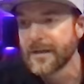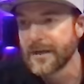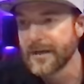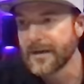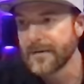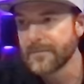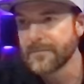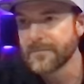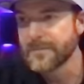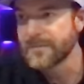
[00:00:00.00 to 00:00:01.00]
um,
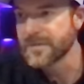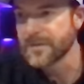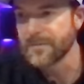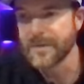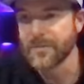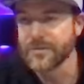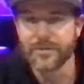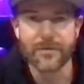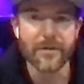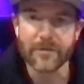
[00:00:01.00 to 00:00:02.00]
some people
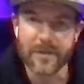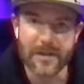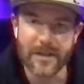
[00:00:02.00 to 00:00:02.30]
do other things.